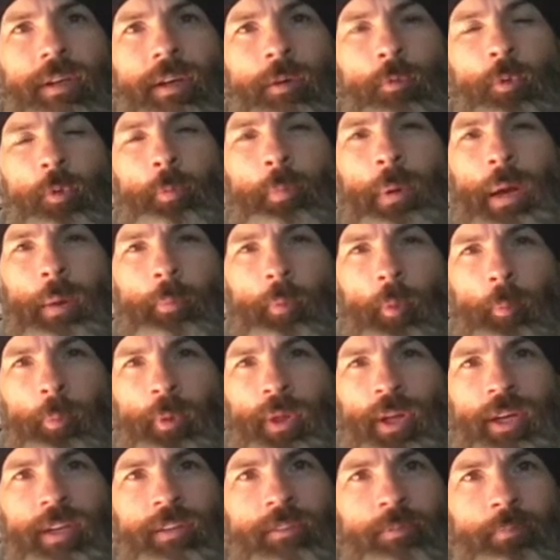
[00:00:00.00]
And with paper
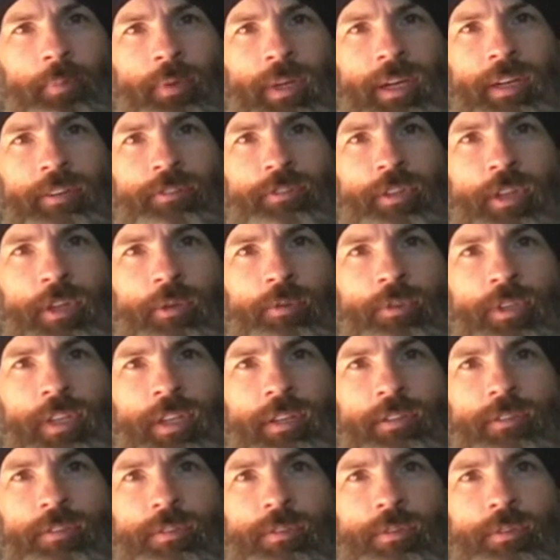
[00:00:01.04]
plates and plastic
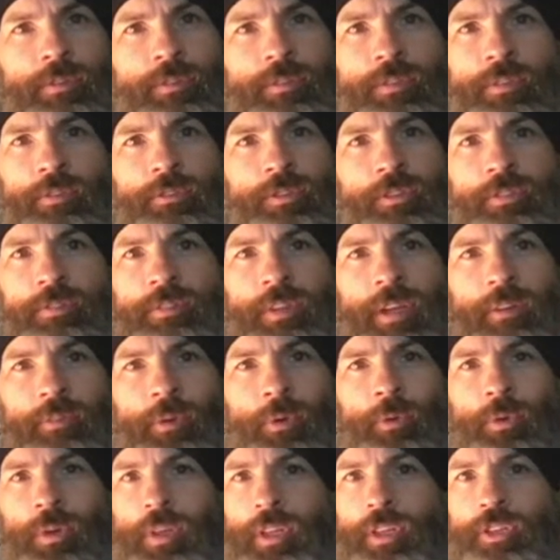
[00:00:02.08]
utensils, you're just
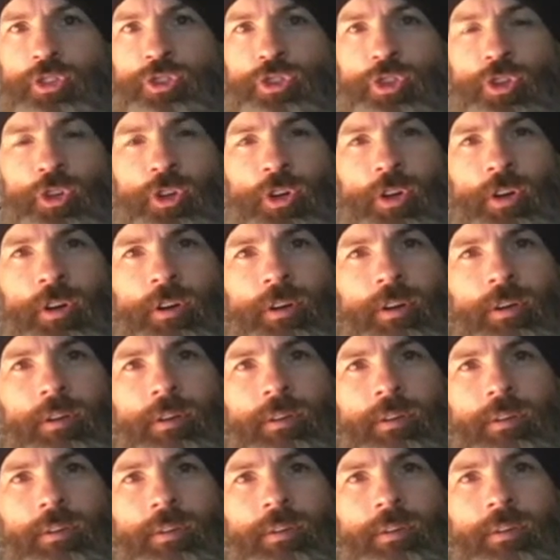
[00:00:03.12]
never really sure.
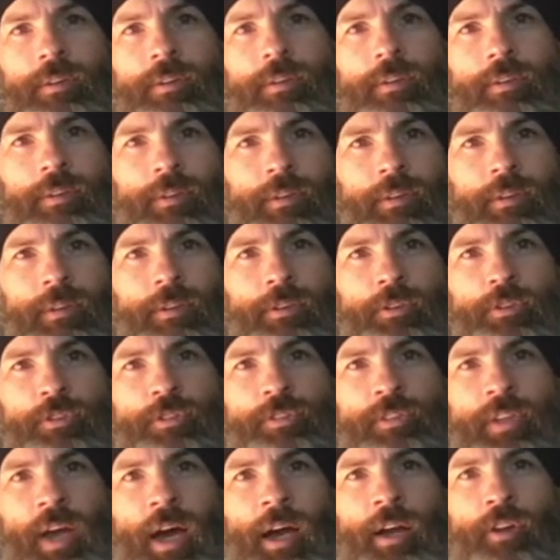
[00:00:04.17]
They're
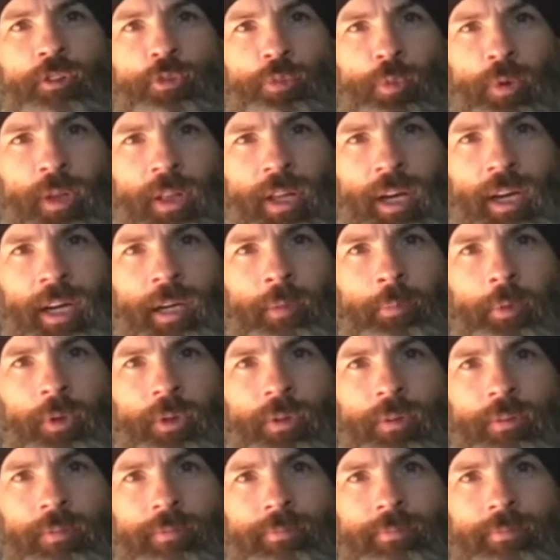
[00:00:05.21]
just not as reliable.